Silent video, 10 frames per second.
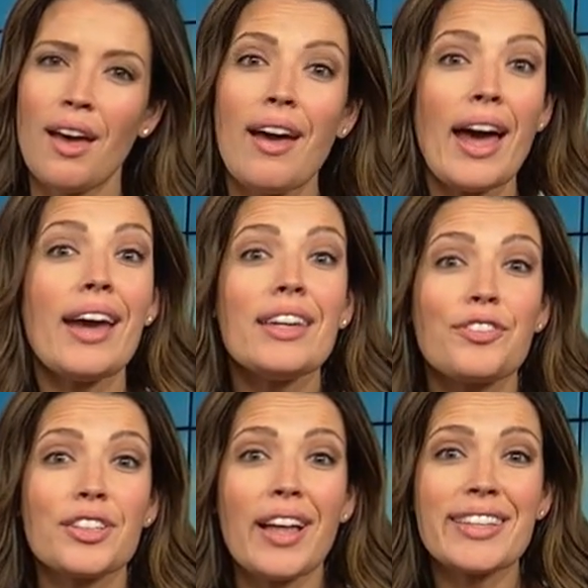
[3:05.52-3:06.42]
Hey, if
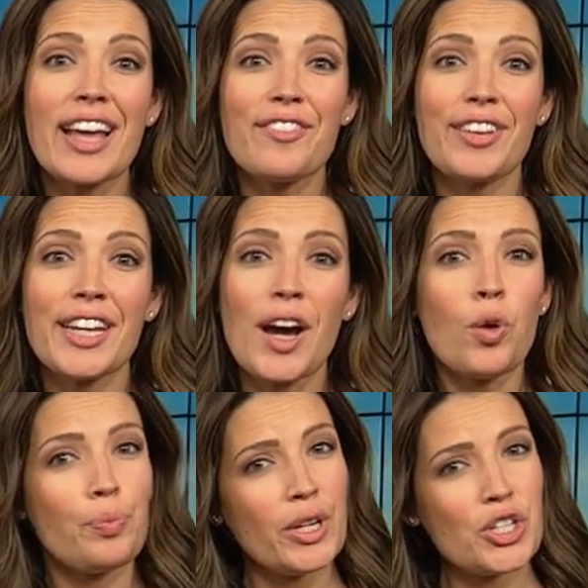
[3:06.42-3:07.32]
you like that
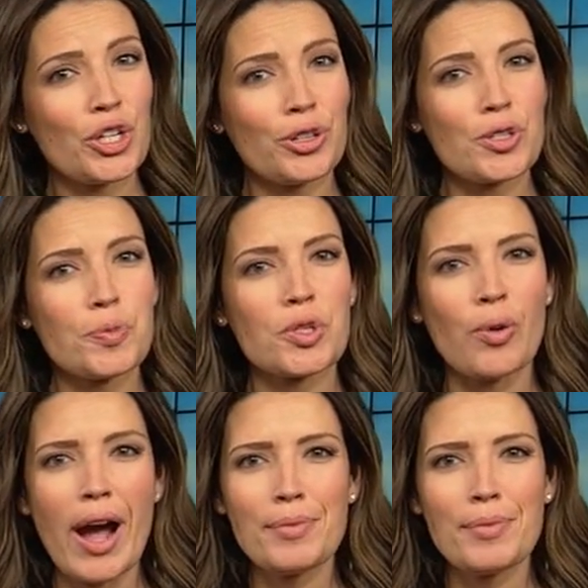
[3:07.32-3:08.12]
video, be sure to subscribe